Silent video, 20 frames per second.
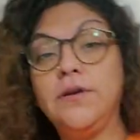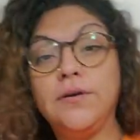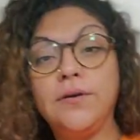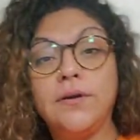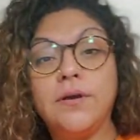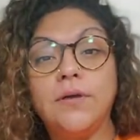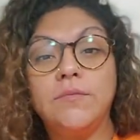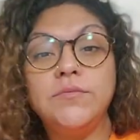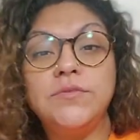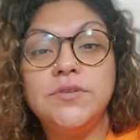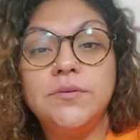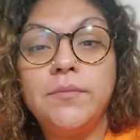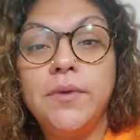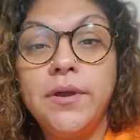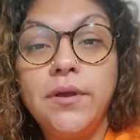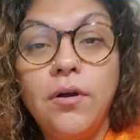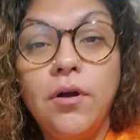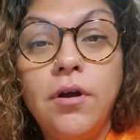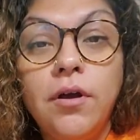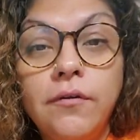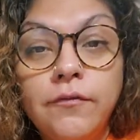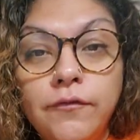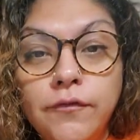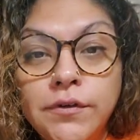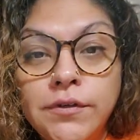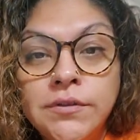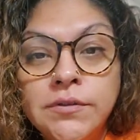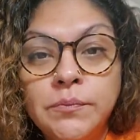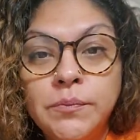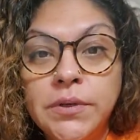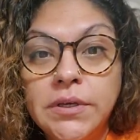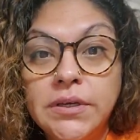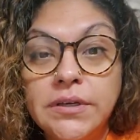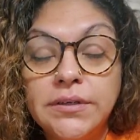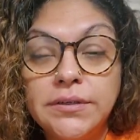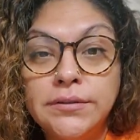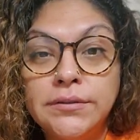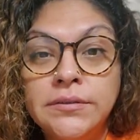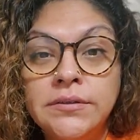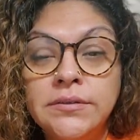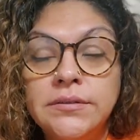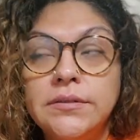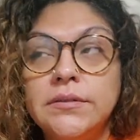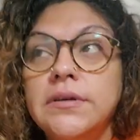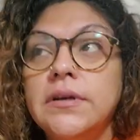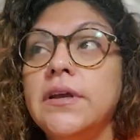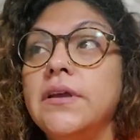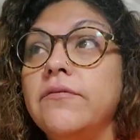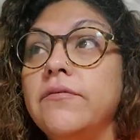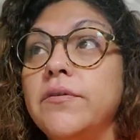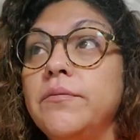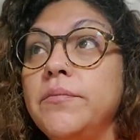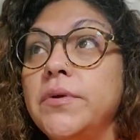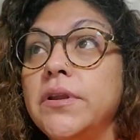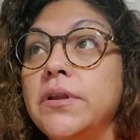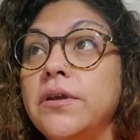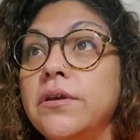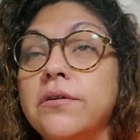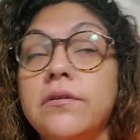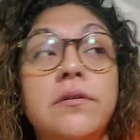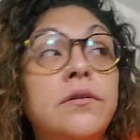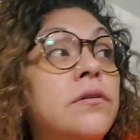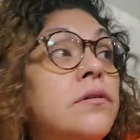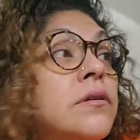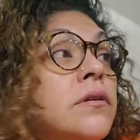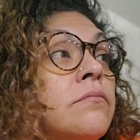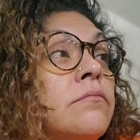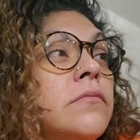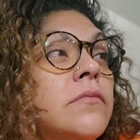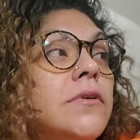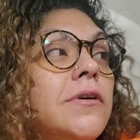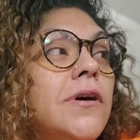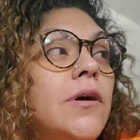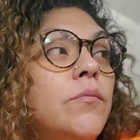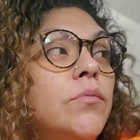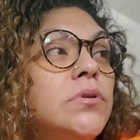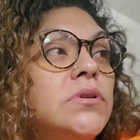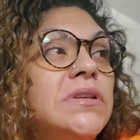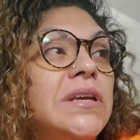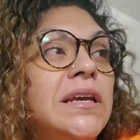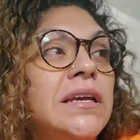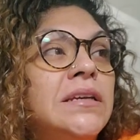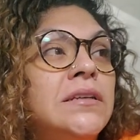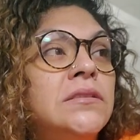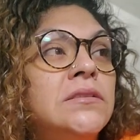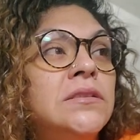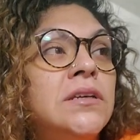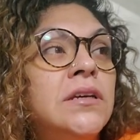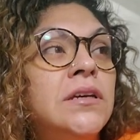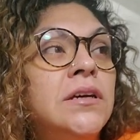come to my office because I haven't been here in a couple of days.